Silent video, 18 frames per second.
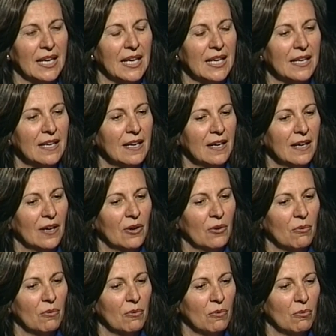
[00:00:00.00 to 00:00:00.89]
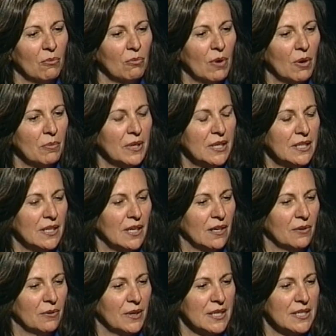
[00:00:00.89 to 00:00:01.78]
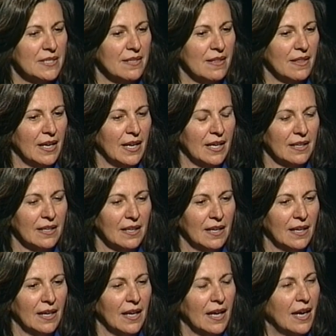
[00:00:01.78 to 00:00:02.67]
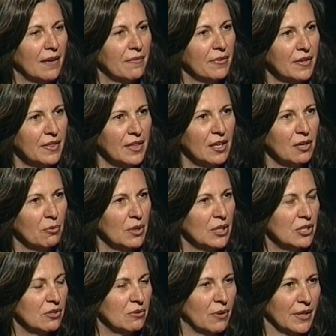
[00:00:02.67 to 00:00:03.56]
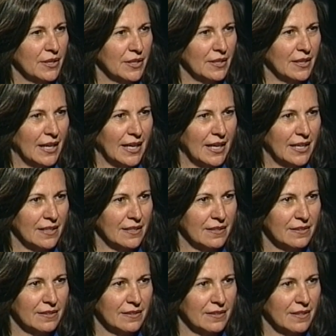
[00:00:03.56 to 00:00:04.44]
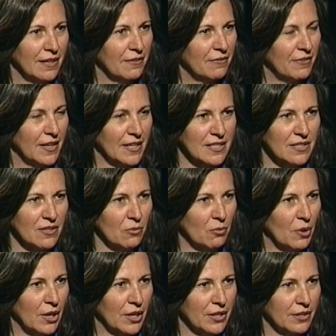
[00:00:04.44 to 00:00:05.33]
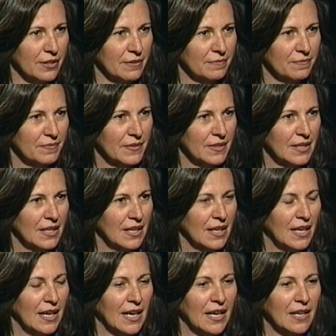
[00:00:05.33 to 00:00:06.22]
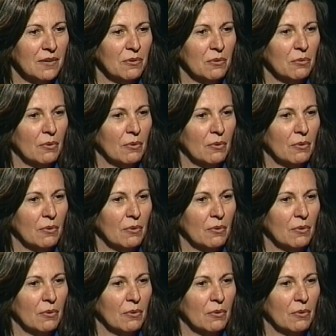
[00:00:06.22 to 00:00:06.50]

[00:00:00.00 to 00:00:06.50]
And what we know is that everything we do on the land affects the water. And